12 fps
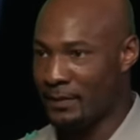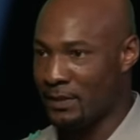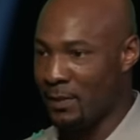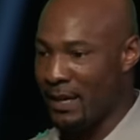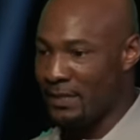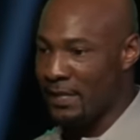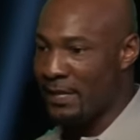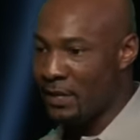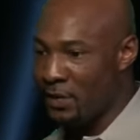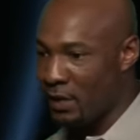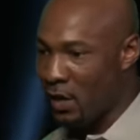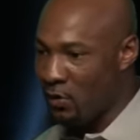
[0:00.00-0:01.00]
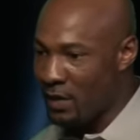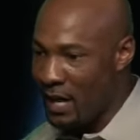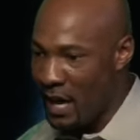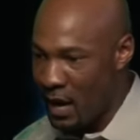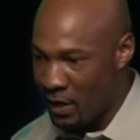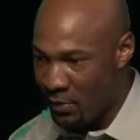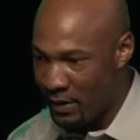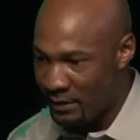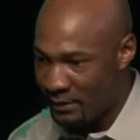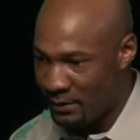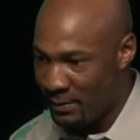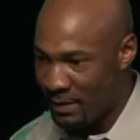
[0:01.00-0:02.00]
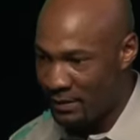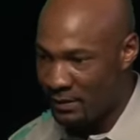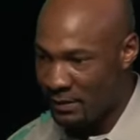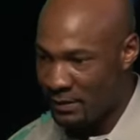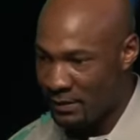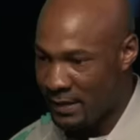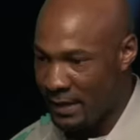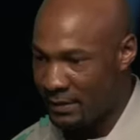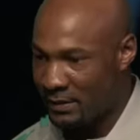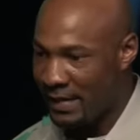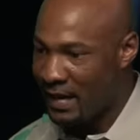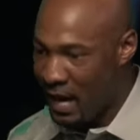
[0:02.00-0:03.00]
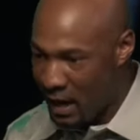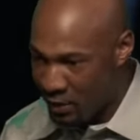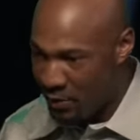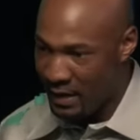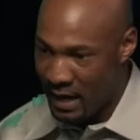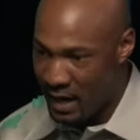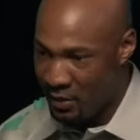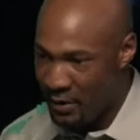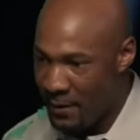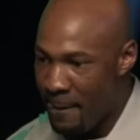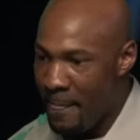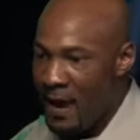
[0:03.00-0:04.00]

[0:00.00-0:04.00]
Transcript: Somebody say, learn to conquer it. Somebody say it. Say, conquer it, conquer it.